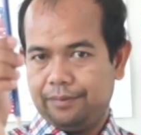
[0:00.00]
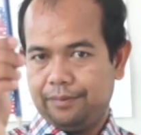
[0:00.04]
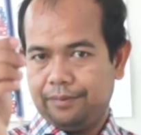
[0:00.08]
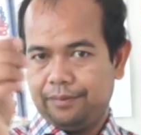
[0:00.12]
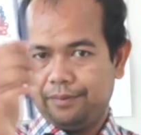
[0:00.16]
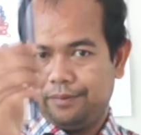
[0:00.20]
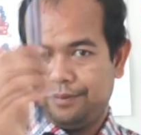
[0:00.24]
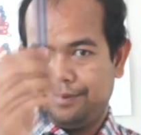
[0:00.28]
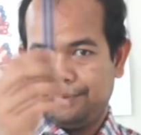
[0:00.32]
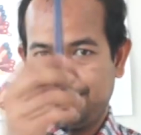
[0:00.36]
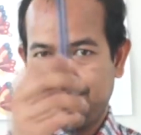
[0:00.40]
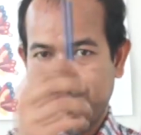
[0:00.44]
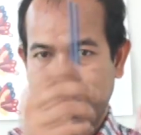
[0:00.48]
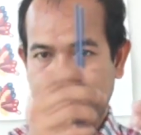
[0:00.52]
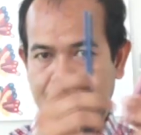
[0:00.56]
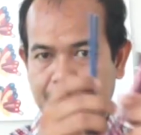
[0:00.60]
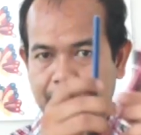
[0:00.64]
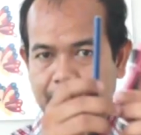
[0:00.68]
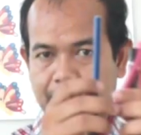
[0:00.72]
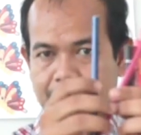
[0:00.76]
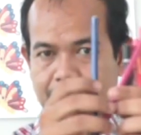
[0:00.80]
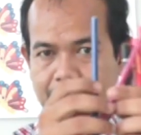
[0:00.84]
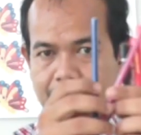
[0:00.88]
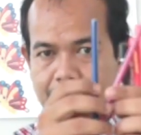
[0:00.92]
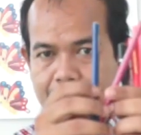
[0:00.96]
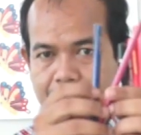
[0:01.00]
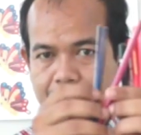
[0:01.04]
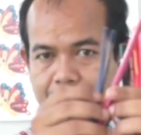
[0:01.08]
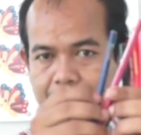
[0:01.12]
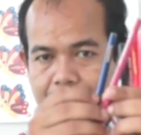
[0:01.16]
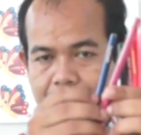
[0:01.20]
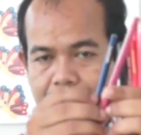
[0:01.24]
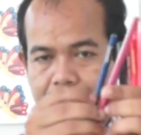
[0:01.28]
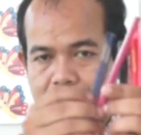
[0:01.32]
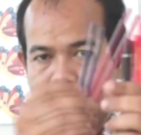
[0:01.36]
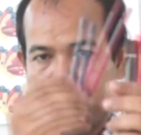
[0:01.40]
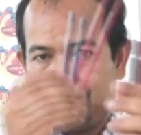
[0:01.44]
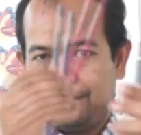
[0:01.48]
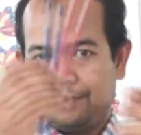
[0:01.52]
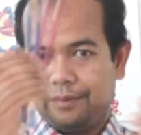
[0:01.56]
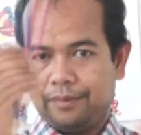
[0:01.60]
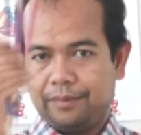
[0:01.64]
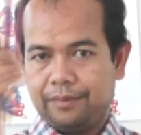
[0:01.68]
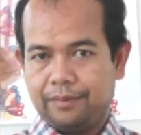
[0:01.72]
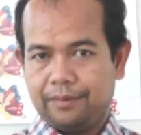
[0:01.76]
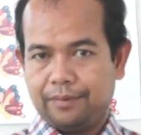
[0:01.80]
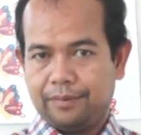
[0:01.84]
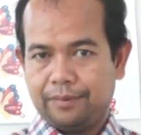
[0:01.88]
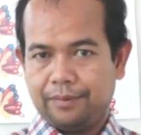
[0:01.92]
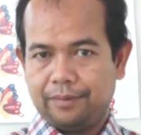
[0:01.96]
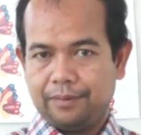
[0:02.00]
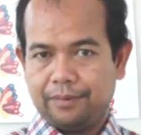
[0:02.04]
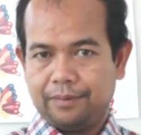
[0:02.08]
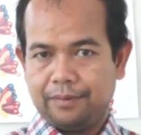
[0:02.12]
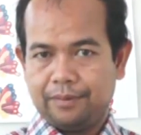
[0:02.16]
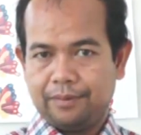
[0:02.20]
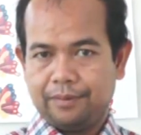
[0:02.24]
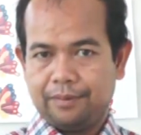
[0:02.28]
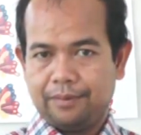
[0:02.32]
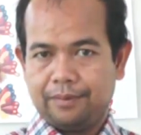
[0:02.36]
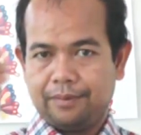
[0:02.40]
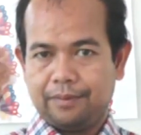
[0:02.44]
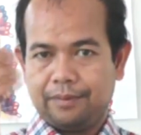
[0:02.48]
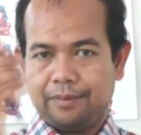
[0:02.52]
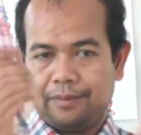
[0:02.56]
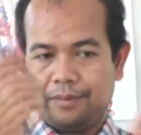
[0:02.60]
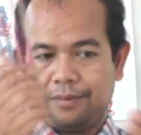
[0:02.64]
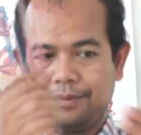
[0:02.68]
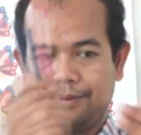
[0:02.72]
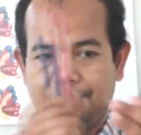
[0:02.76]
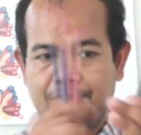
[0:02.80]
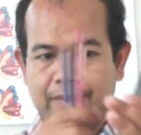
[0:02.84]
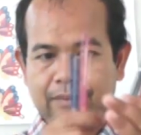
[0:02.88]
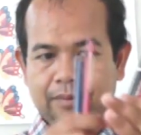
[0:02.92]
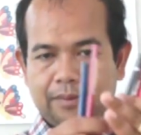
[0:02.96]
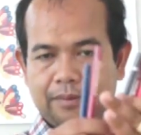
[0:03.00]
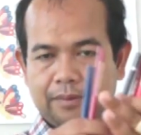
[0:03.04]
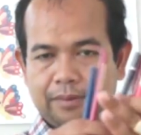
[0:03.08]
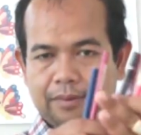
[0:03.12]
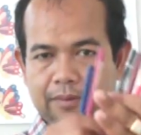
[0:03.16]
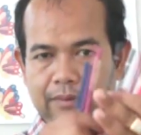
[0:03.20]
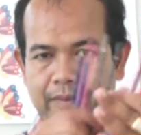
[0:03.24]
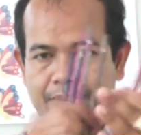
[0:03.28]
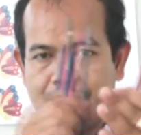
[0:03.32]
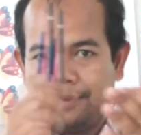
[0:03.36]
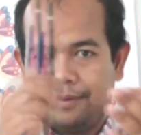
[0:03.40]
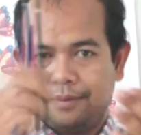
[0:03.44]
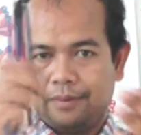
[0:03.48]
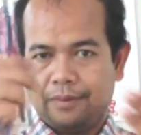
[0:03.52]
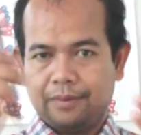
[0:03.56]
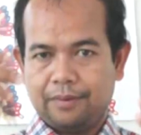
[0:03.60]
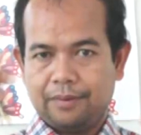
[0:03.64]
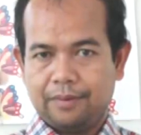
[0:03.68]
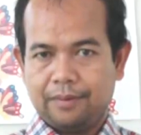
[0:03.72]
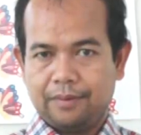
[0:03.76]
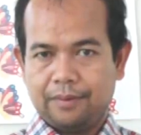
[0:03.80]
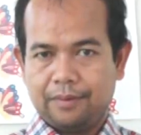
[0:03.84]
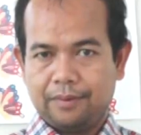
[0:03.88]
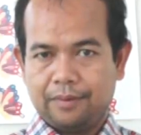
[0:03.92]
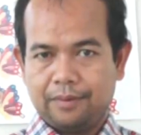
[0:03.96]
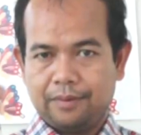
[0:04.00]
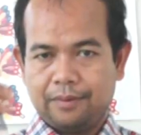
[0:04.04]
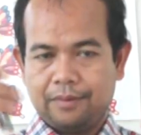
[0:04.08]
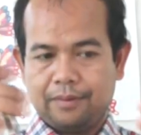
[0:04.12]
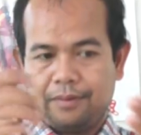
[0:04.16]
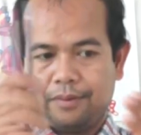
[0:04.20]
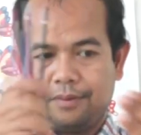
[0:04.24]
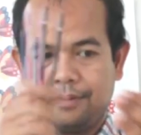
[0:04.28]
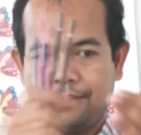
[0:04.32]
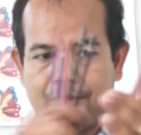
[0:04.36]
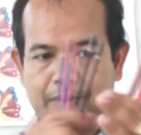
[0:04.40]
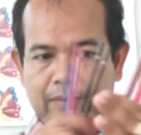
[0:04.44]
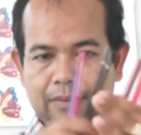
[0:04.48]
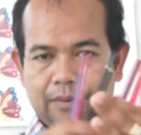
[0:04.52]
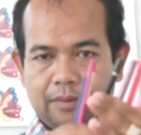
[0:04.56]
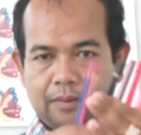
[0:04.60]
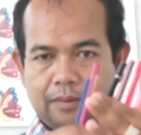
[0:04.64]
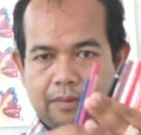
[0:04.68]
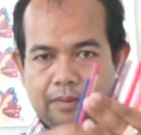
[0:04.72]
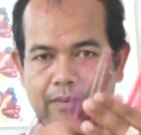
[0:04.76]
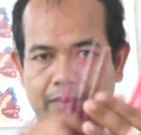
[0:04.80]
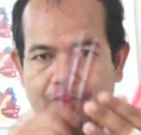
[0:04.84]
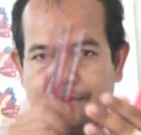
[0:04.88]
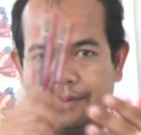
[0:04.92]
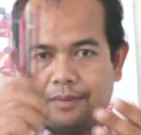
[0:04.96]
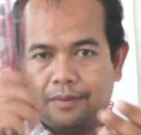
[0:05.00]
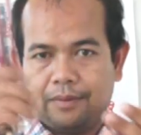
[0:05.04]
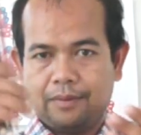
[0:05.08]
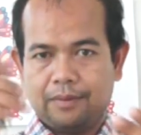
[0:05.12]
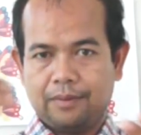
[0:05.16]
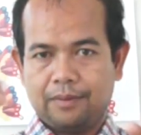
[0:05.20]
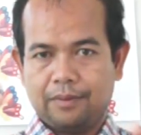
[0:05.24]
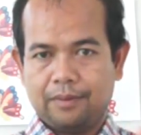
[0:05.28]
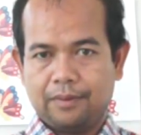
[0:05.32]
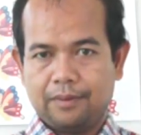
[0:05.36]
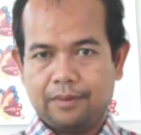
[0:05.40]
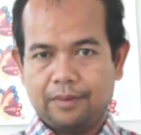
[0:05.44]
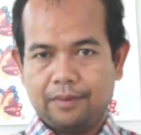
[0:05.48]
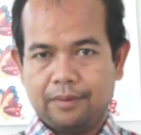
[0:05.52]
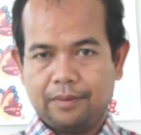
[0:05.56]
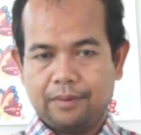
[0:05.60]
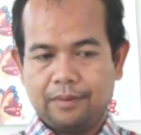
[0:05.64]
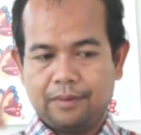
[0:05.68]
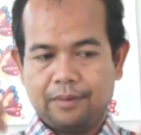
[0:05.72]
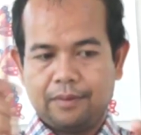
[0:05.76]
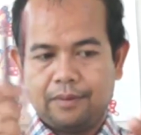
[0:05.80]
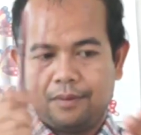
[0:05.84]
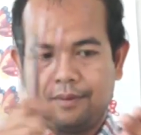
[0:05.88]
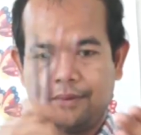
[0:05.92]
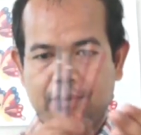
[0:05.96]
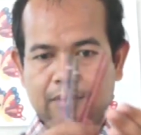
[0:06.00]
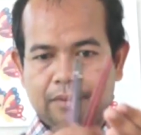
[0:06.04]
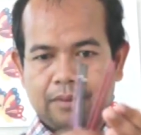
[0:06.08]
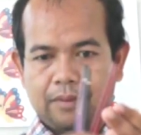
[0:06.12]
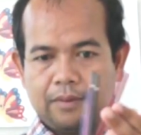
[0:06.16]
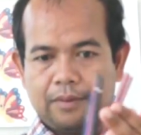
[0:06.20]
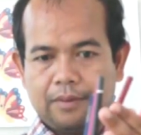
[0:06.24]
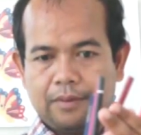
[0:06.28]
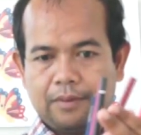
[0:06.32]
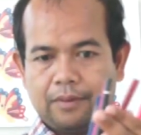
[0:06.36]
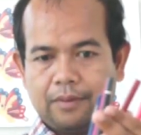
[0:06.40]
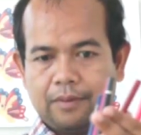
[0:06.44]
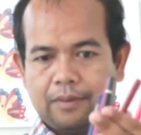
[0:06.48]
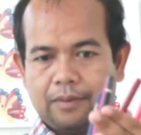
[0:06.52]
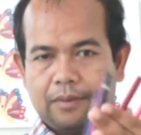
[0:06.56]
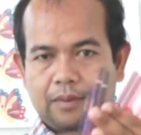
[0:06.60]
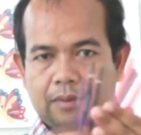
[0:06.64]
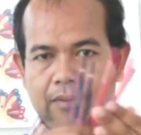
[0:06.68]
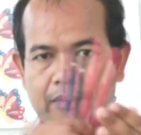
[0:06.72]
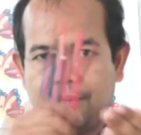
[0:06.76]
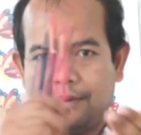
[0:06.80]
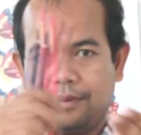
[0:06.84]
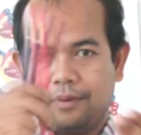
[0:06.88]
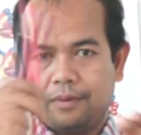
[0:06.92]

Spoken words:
Nothing is said.